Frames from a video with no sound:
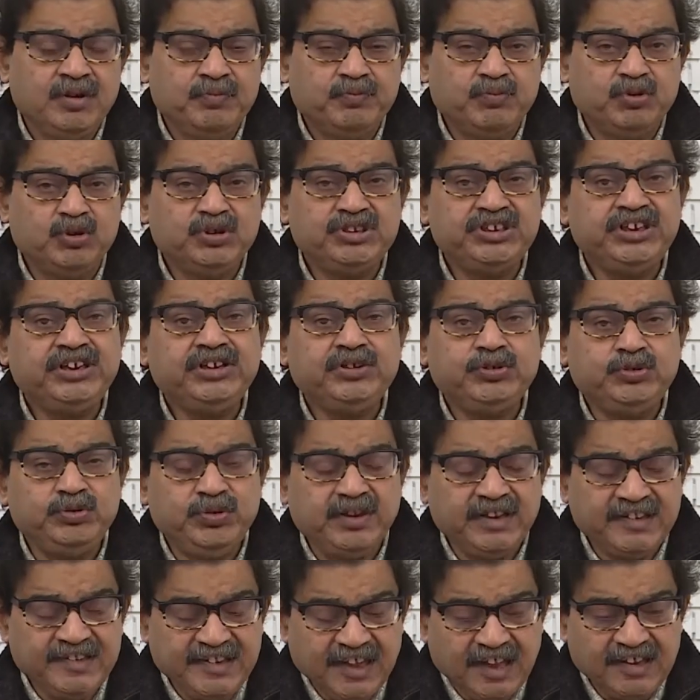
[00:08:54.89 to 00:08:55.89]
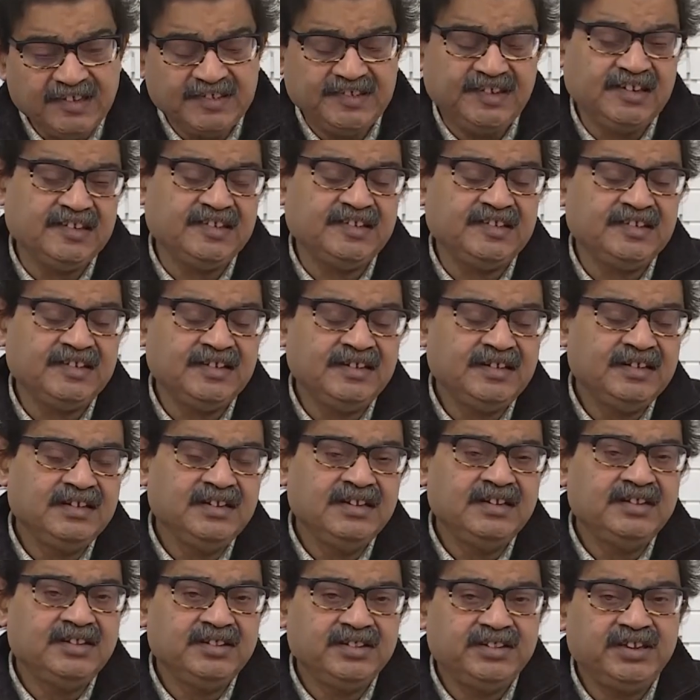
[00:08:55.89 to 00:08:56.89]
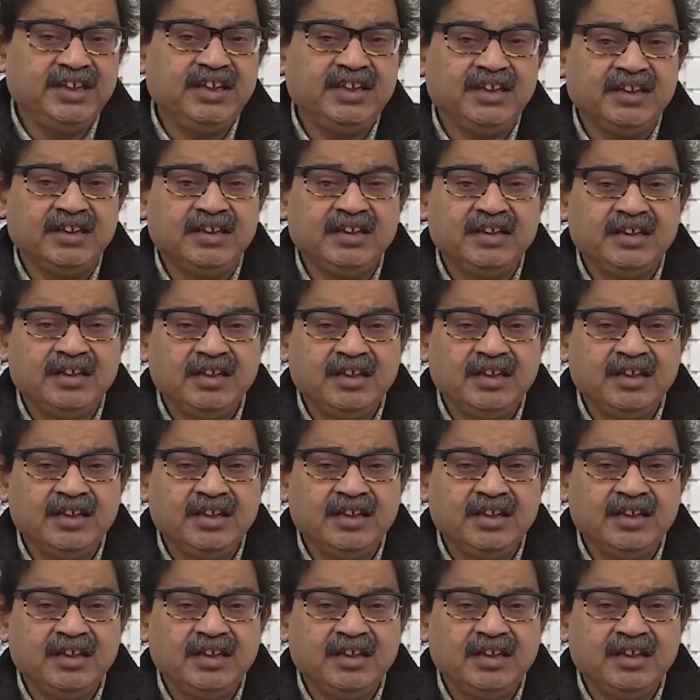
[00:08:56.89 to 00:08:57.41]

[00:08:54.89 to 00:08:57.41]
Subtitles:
project to a success, they